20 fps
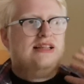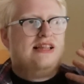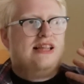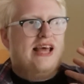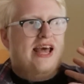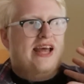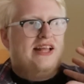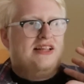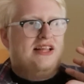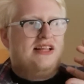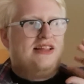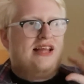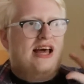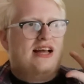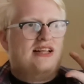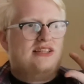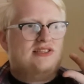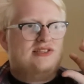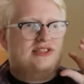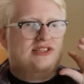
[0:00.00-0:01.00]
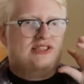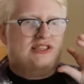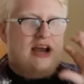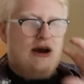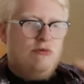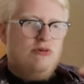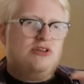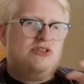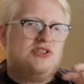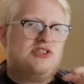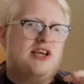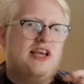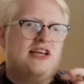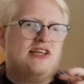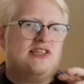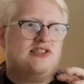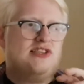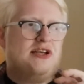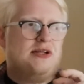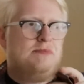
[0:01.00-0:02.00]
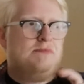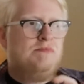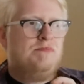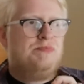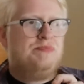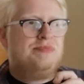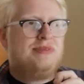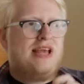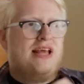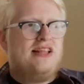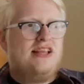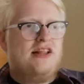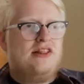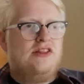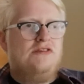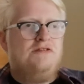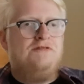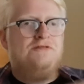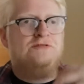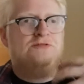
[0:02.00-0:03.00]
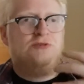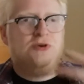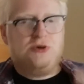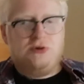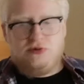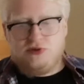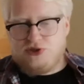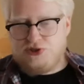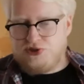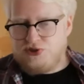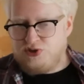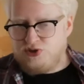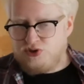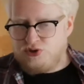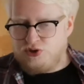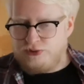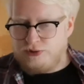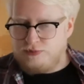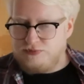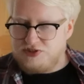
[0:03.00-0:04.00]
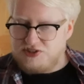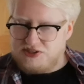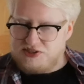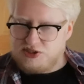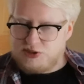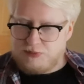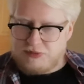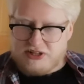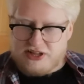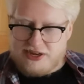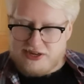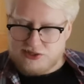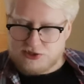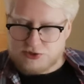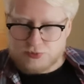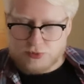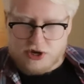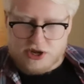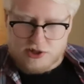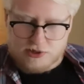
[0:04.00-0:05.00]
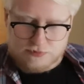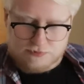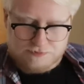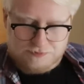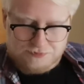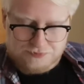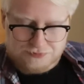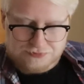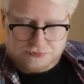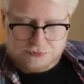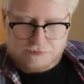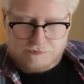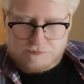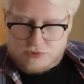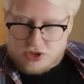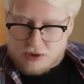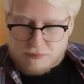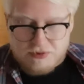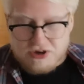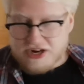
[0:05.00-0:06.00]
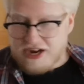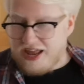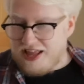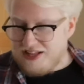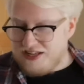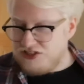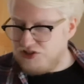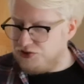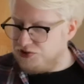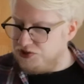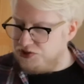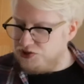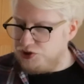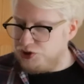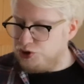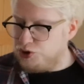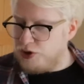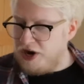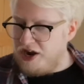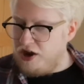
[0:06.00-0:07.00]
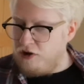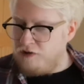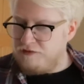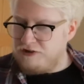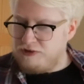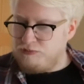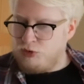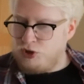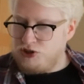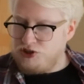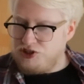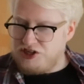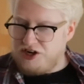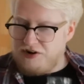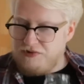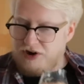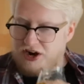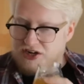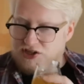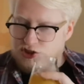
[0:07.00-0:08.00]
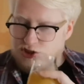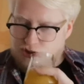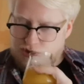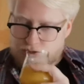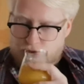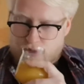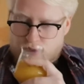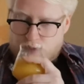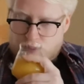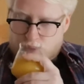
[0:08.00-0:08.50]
Then that sourness kicks in, and then the fruit comes into play as well. But again, it doesn't stray off in one direction.